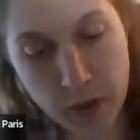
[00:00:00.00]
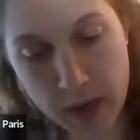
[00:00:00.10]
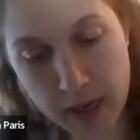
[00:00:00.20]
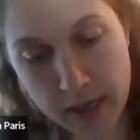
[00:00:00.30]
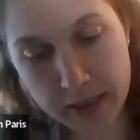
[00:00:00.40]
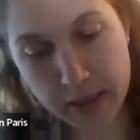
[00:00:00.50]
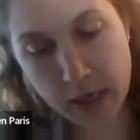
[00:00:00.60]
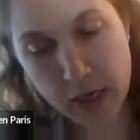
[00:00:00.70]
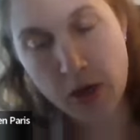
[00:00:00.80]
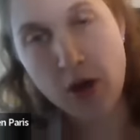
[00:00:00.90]

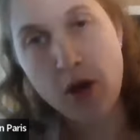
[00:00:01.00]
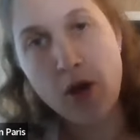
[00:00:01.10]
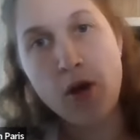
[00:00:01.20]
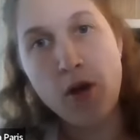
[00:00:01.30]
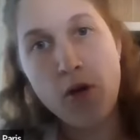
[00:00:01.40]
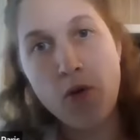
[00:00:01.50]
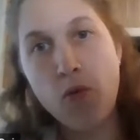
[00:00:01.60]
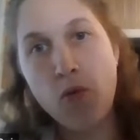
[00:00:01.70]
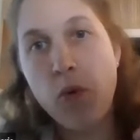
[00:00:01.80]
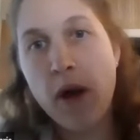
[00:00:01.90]
was
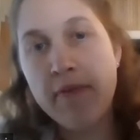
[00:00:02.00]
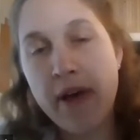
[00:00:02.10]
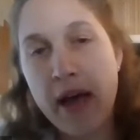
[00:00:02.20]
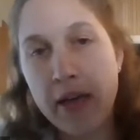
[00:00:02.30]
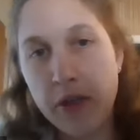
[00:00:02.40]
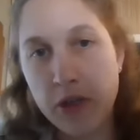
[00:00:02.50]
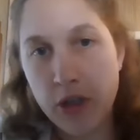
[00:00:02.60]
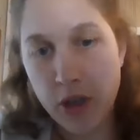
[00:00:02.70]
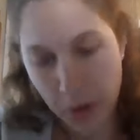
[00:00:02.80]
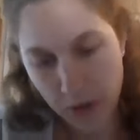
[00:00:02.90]
what value
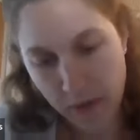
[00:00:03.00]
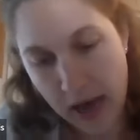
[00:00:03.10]
do you